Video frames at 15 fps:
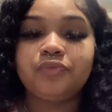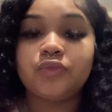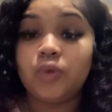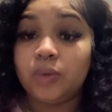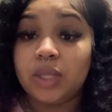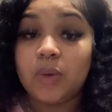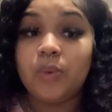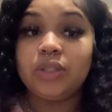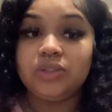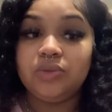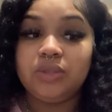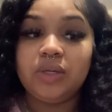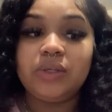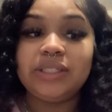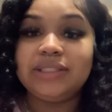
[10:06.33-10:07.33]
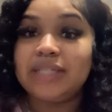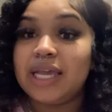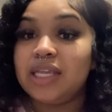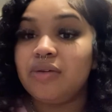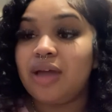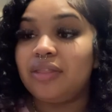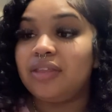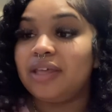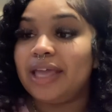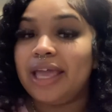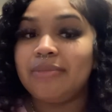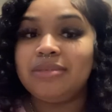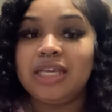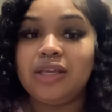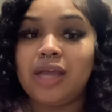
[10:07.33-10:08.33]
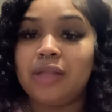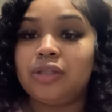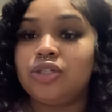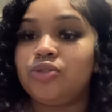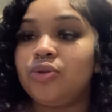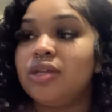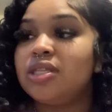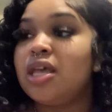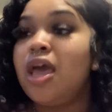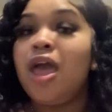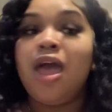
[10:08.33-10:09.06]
or they want to literally take you out the game, take you out the streets.